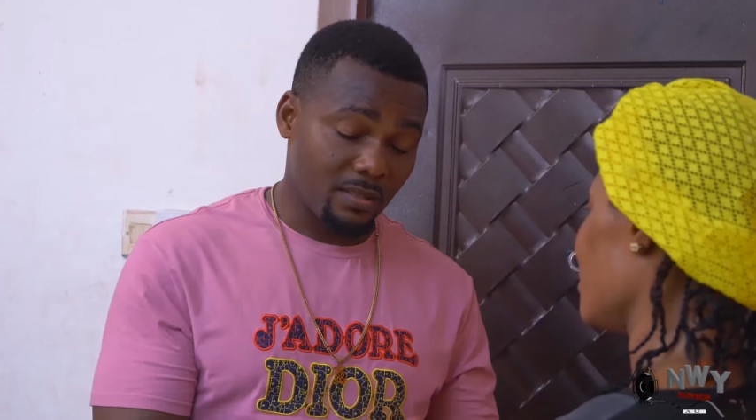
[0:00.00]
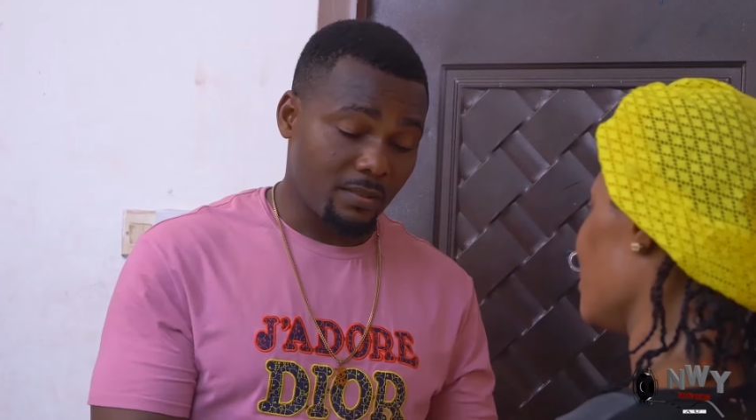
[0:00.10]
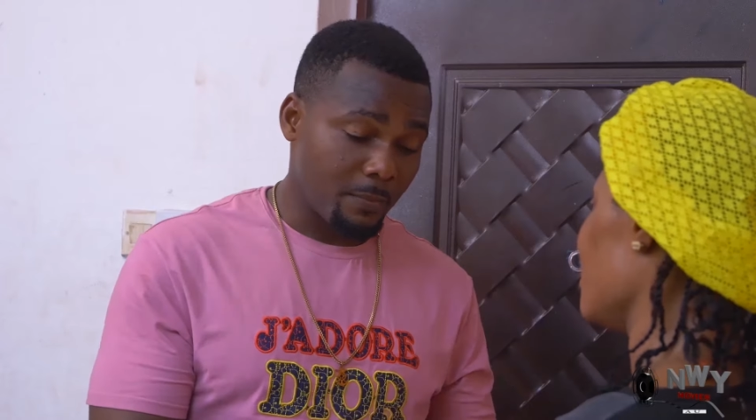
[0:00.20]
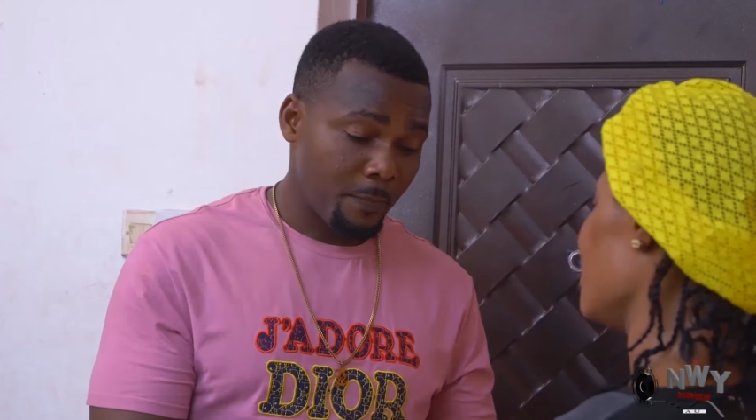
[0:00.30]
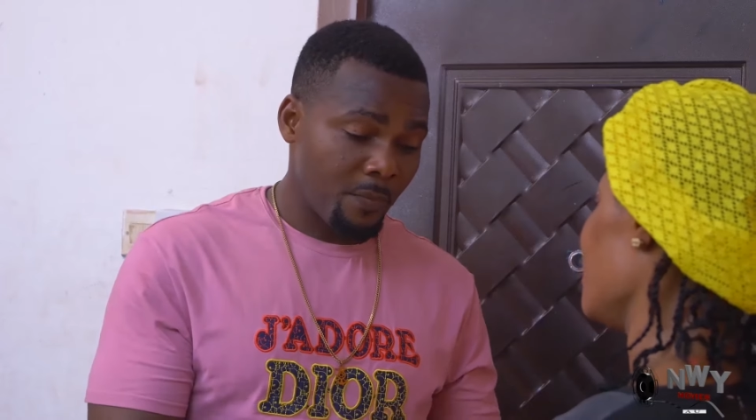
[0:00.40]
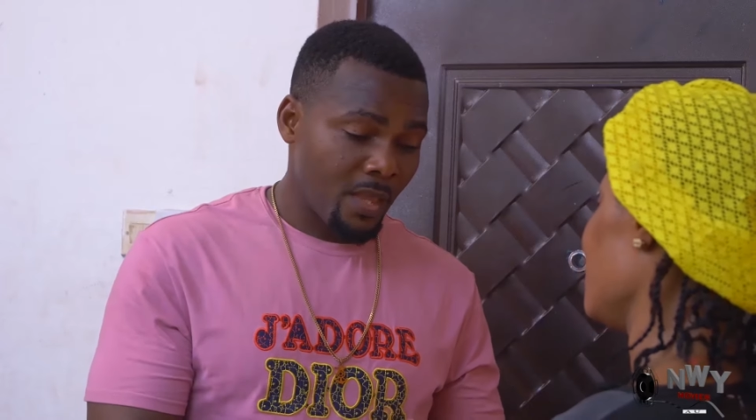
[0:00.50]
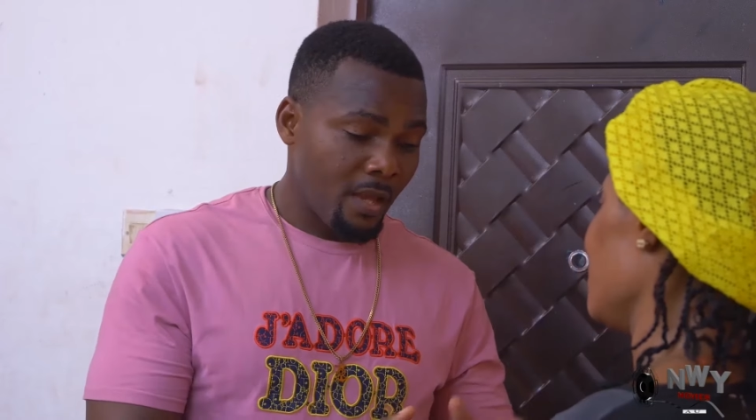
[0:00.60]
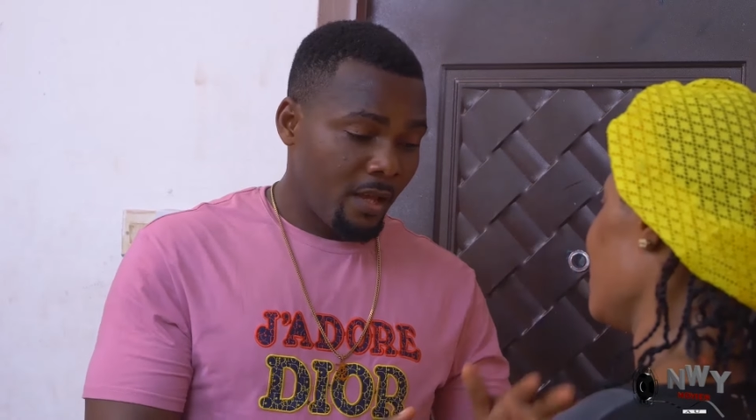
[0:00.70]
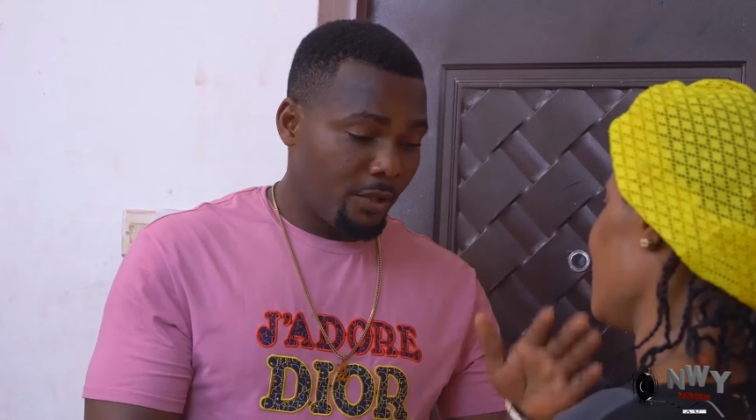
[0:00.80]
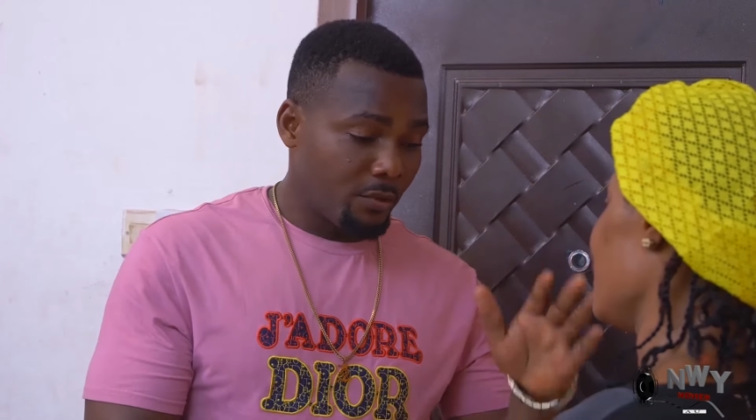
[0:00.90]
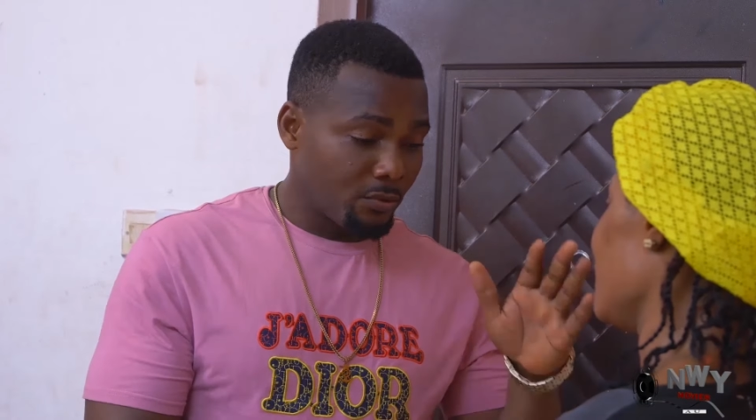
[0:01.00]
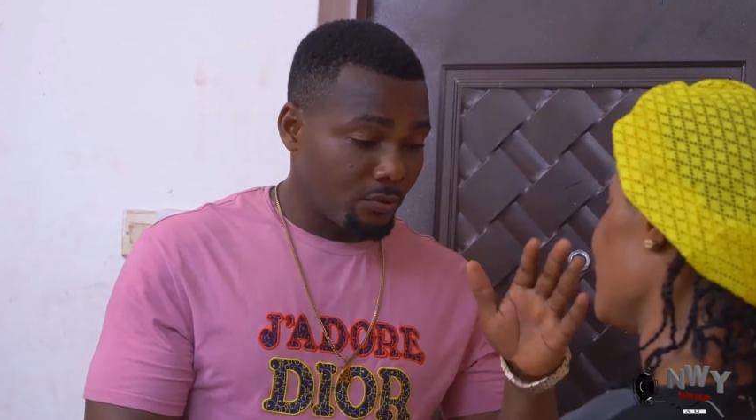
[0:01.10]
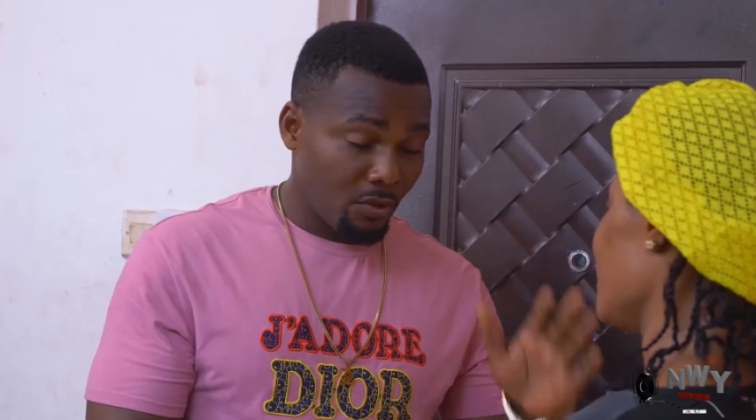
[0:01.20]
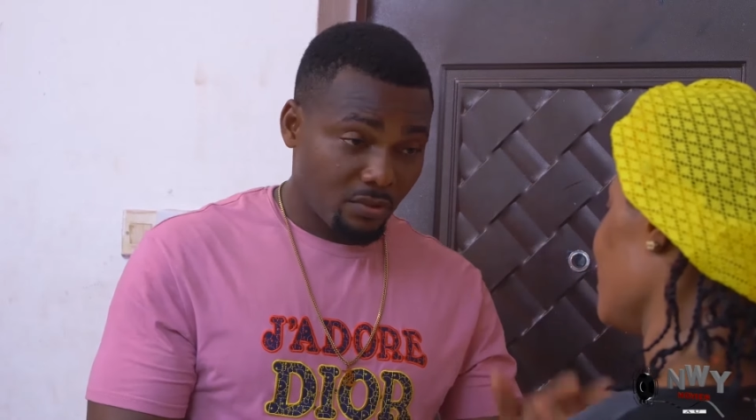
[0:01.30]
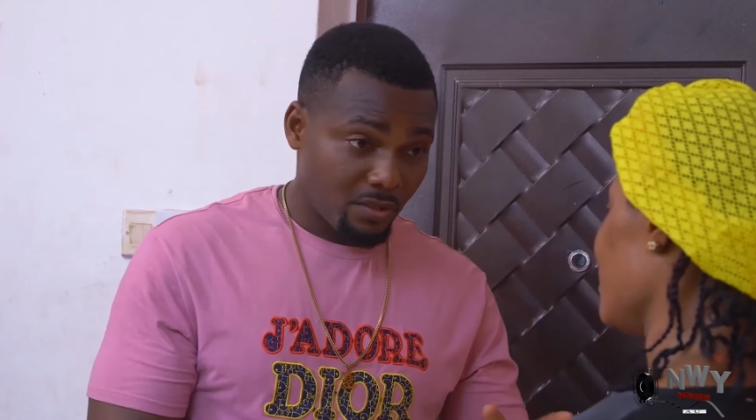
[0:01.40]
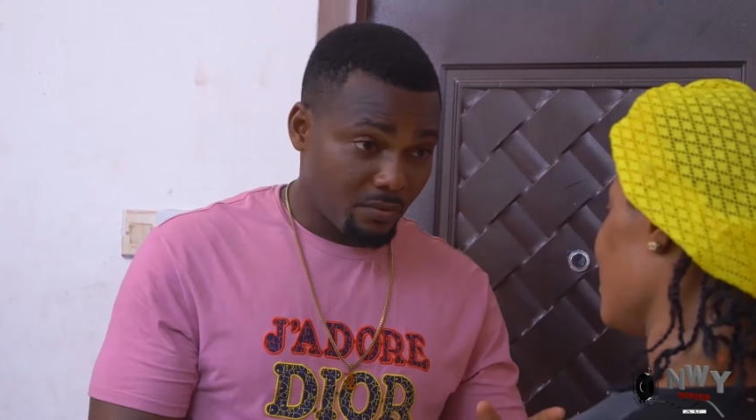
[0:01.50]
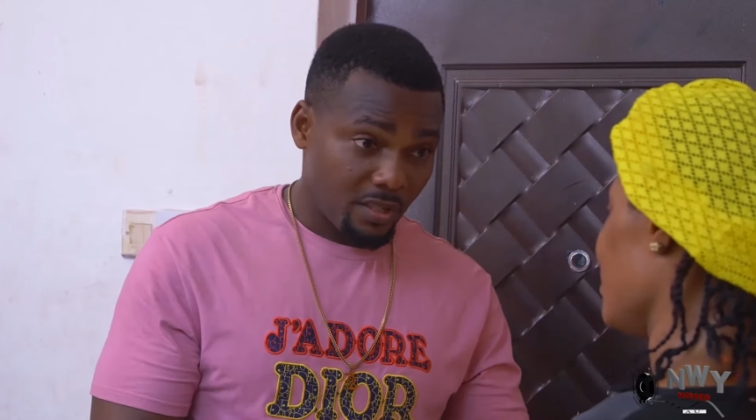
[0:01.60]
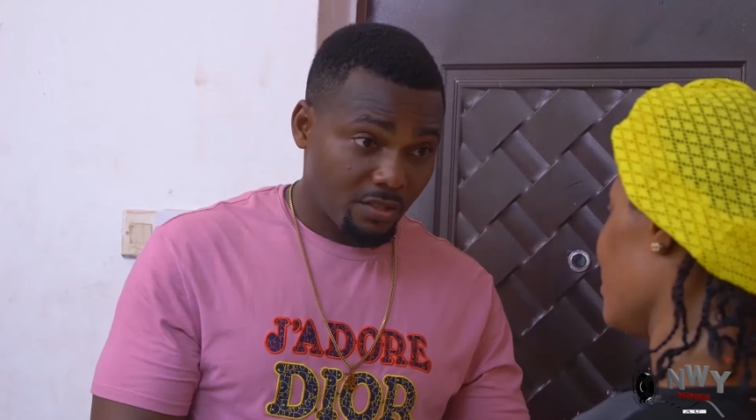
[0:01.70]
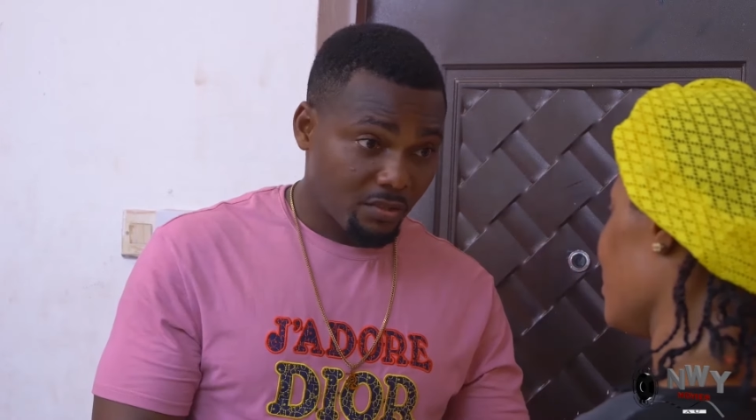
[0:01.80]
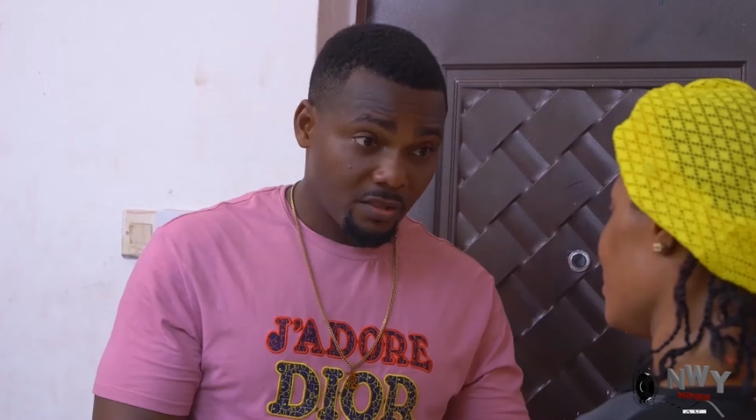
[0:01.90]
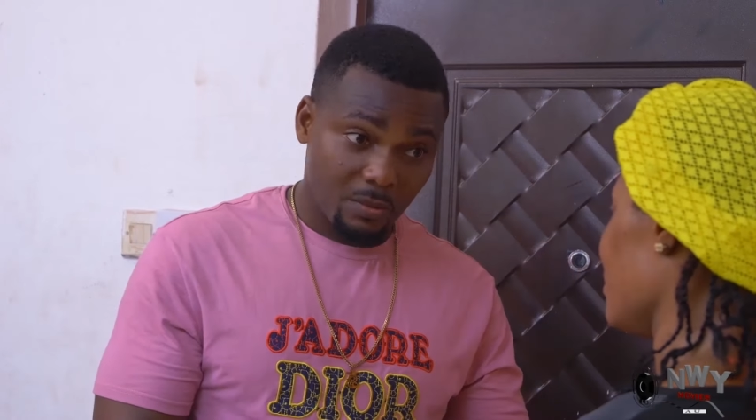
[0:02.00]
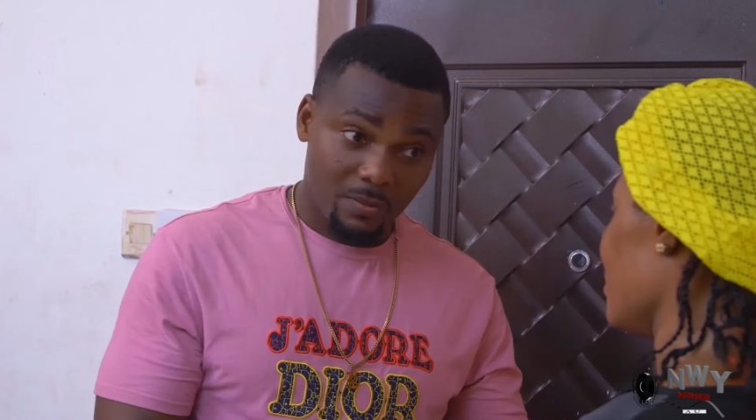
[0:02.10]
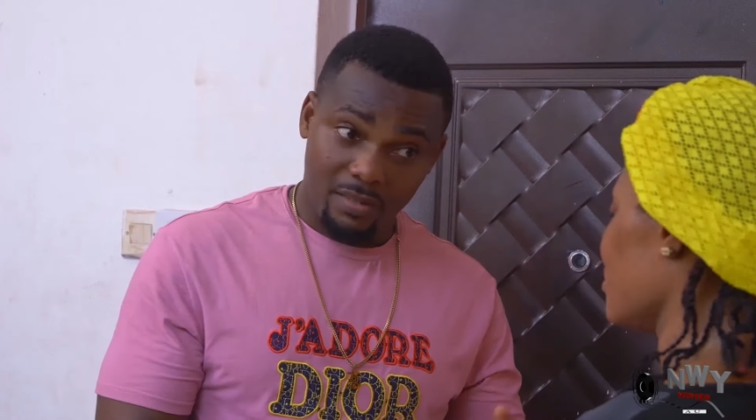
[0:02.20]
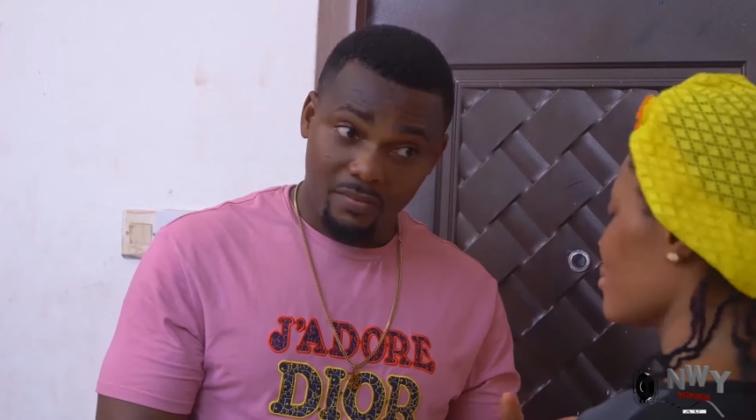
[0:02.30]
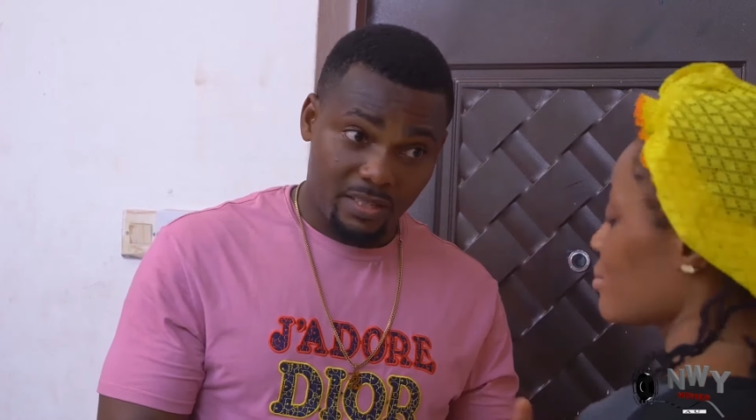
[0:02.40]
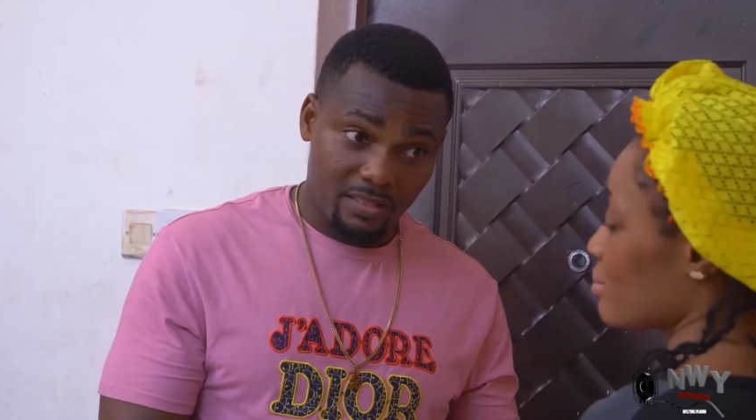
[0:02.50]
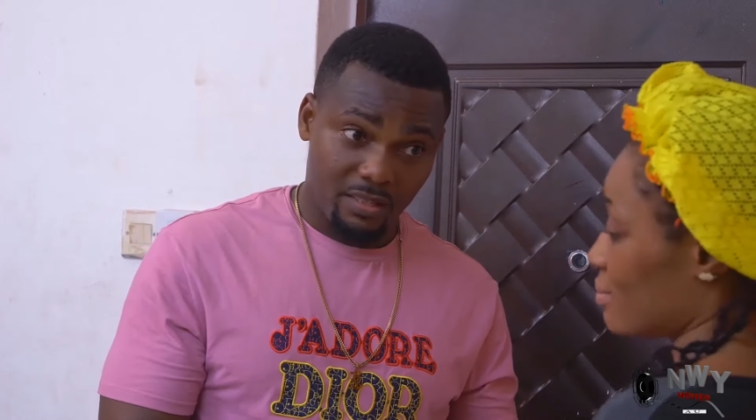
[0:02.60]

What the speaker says: listen. You know, toxic relationships are very